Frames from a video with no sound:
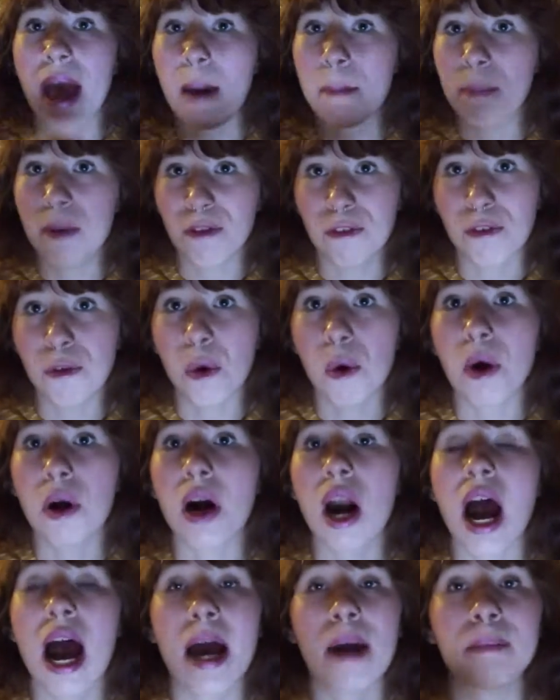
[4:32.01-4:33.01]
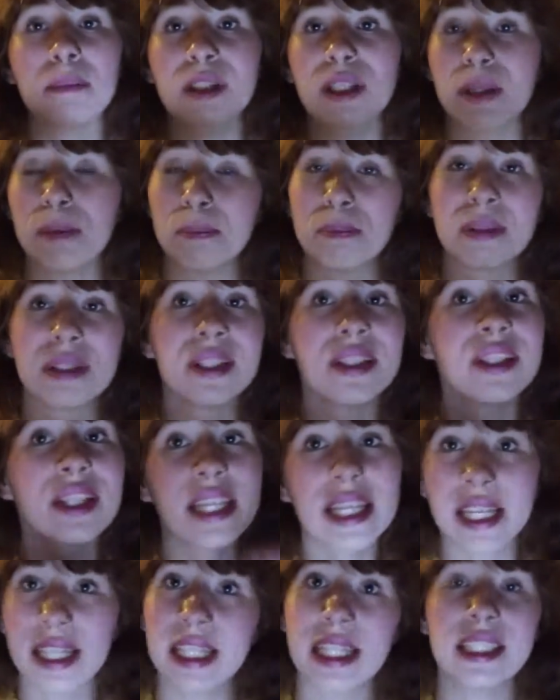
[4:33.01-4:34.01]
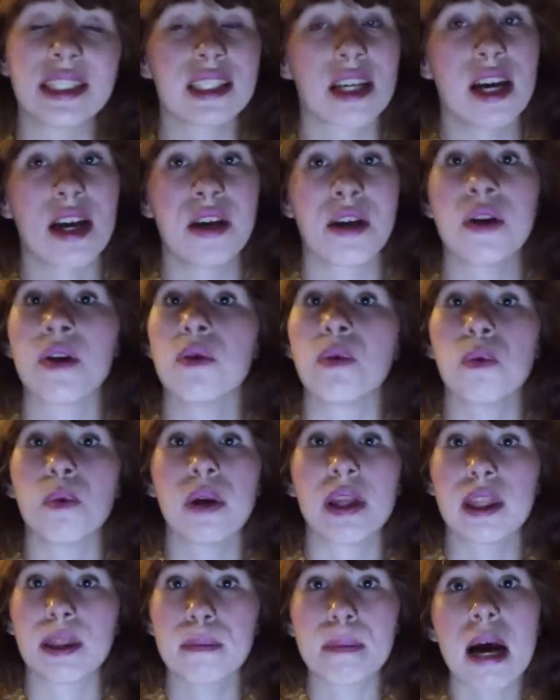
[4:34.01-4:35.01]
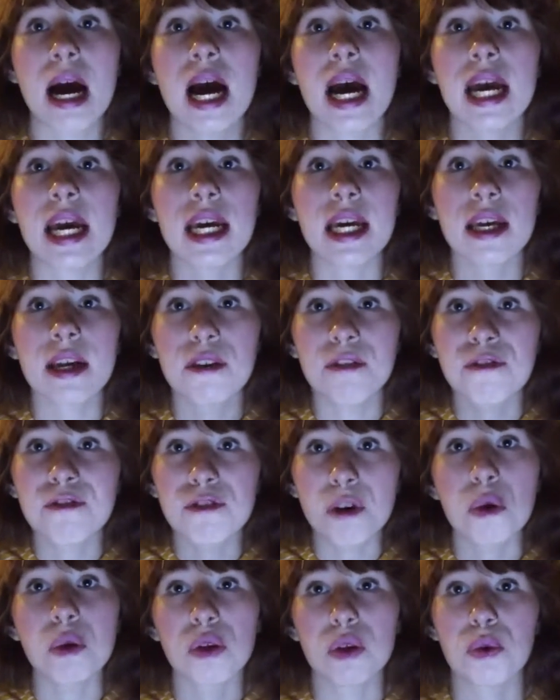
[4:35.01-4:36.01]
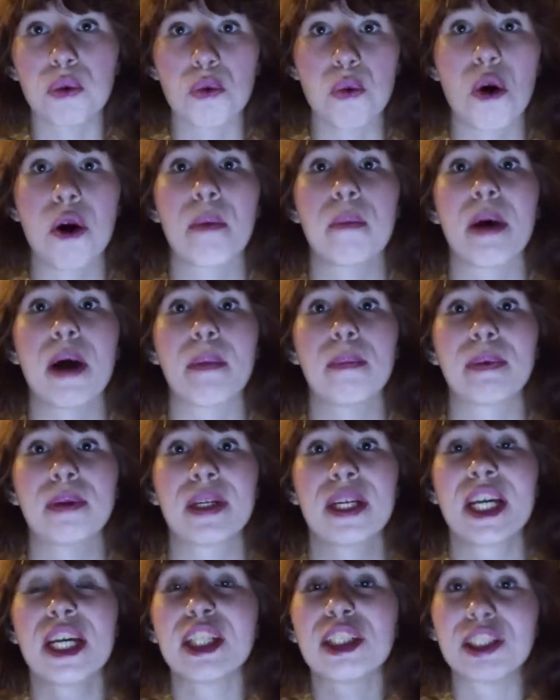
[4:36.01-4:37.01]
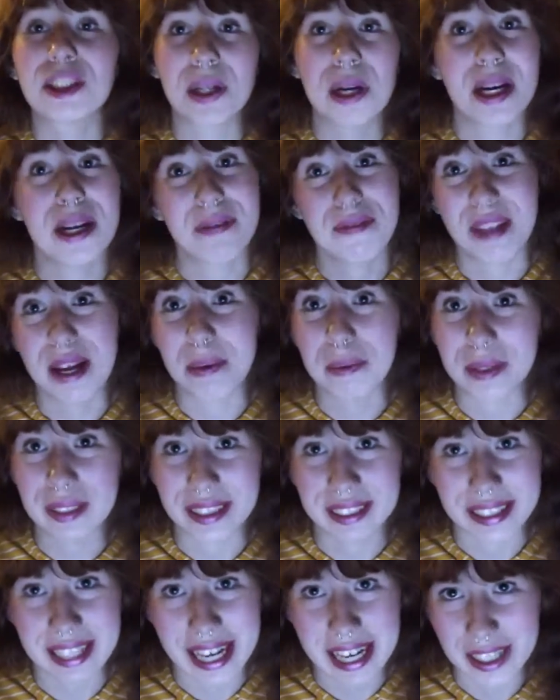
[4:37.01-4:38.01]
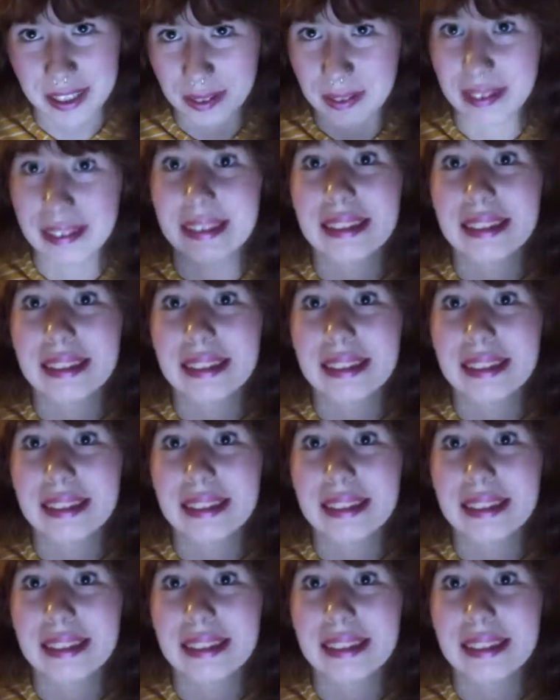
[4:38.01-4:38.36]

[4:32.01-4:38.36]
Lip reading: before I'm completely done with my vocal warm-up. Sorry if that was loud.